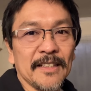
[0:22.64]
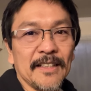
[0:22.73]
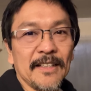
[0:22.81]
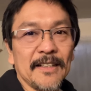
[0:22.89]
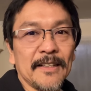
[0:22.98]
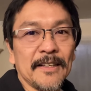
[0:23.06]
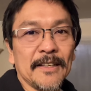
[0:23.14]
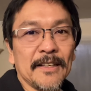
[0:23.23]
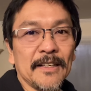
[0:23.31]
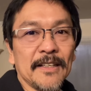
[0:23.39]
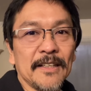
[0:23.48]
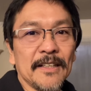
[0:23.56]

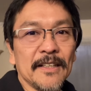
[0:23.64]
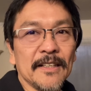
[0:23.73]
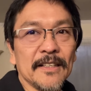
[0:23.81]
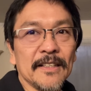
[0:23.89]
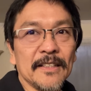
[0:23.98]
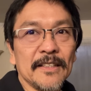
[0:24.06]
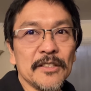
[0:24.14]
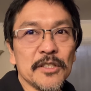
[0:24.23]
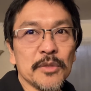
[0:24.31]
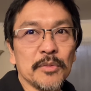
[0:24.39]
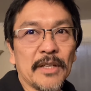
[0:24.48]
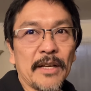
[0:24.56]
This
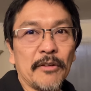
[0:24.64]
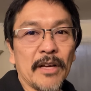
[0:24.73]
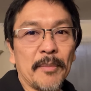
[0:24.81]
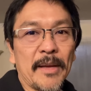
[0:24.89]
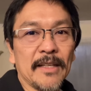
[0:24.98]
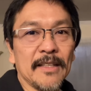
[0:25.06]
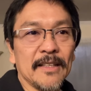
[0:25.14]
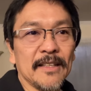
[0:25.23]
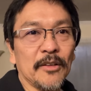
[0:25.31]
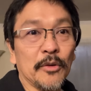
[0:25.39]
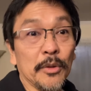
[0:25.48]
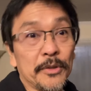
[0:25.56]
is what I recommend.
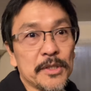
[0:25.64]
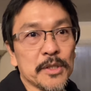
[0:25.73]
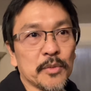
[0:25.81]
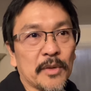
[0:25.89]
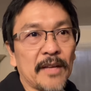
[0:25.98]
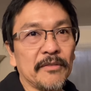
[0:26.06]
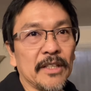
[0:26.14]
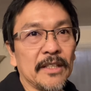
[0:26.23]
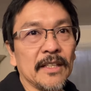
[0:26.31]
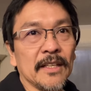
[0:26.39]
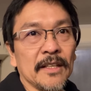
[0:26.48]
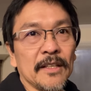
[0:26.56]
Oh, this is what I've
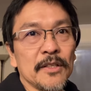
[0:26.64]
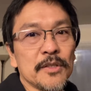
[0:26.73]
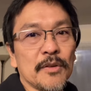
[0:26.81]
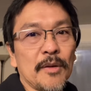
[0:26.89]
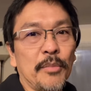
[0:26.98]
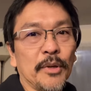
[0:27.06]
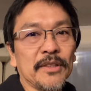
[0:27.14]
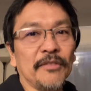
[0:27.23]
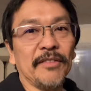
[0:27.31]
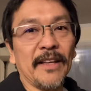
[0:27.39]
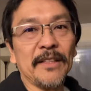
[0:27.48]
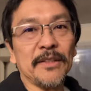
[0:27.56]
done. So, I booked a
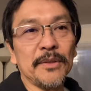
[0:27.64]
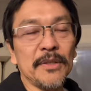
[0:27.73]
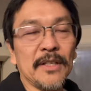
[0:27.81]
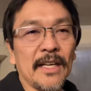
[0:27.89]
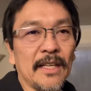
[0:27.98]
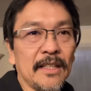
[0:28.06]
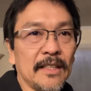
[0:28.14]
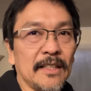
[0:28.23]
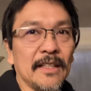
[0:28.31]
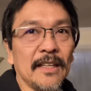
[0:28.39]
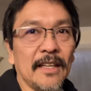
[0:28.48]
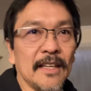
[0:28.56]
flight to
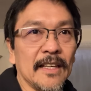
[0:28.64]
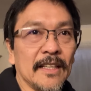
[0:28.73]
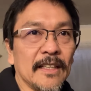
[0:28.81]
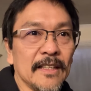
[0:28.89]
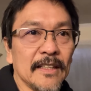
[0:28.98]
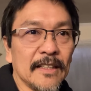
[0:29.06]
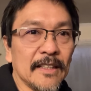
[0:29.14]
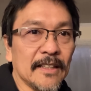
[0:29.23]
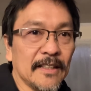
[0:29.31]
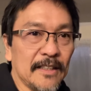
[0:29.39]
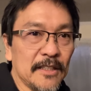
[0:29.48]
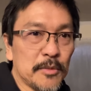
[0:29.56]
United and
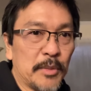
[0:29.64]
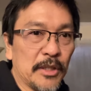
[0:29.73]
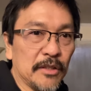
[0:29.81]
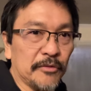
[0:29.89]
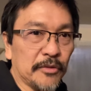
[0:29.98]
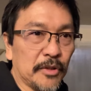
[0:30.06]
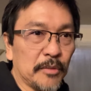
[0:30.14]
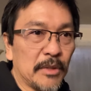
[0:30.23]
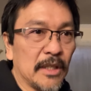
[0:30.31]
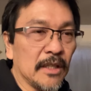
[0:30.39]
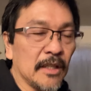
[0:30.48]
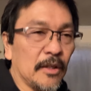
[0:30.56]
it's been
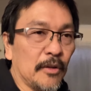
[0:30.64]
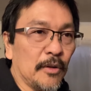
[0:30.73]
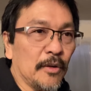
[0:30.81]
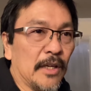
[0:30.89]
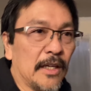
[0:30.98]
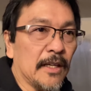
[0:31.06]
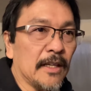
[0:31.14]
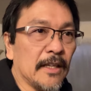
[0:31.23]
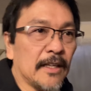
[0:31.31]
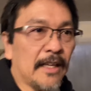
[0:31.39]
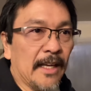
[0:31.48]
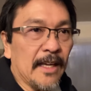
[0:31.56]
confirmed
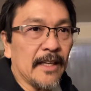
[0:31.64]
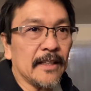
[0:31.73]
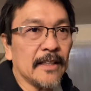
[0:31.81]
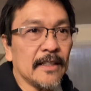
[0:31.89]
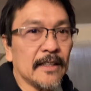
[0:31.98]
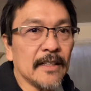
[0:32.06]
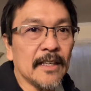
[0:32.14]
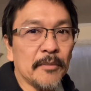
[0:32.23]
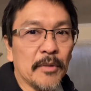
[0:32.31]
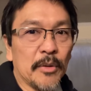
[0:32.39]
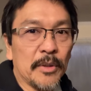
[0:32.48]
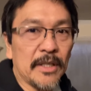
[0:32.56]
and
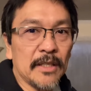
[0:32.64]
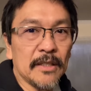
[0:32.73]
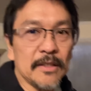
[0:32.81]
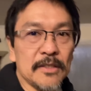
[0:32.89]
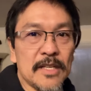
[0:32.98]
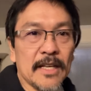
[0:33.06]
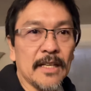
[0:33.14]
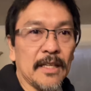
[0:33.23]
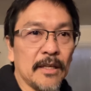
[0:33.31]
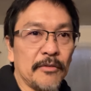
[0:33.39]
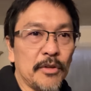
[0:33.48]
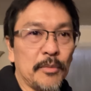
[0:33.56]
I'm going in to check it
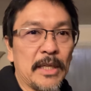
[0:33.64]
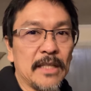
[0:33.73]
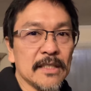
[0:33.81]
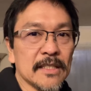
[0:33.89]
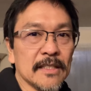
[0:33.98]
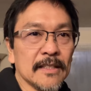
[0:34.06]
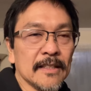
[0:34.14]
in a few minutes.